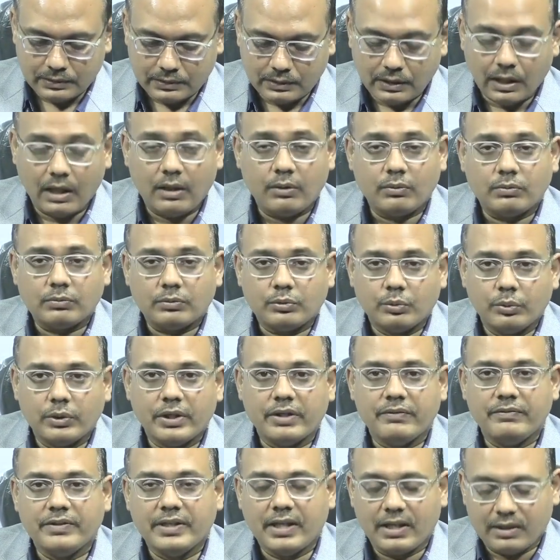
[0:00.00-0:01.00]
Now
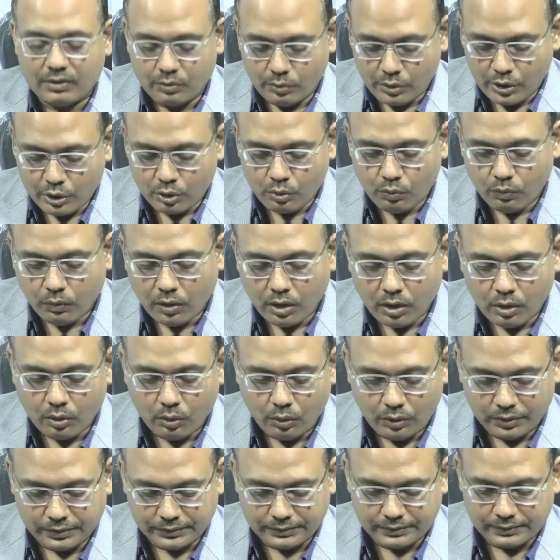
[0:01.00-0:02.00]
today we are going to
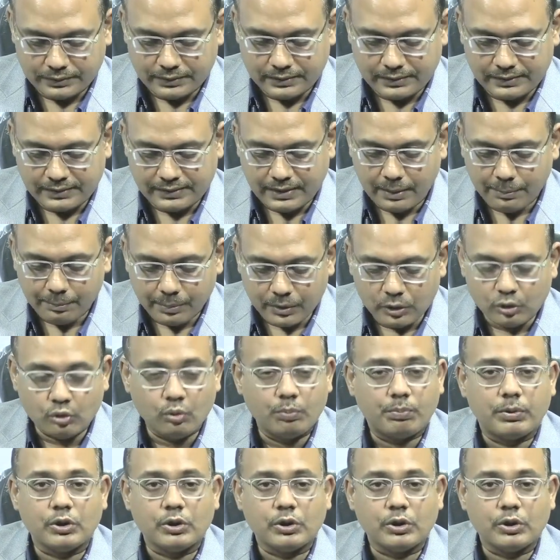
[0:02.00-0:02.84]
work on